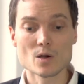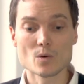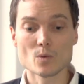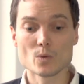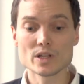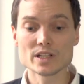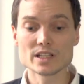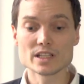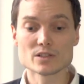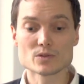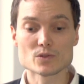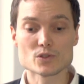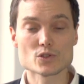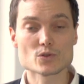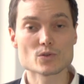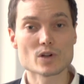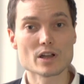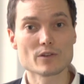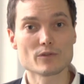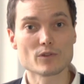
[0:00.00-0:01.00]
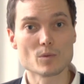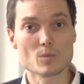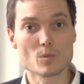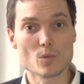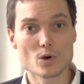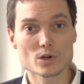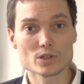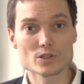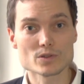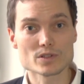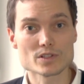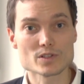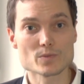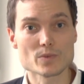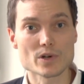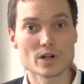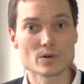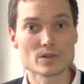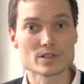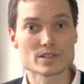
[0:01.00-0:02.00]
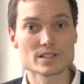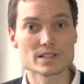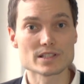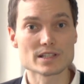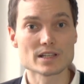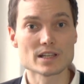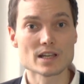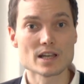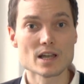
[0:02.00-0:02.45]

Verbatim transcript: we need to strive for more transparency,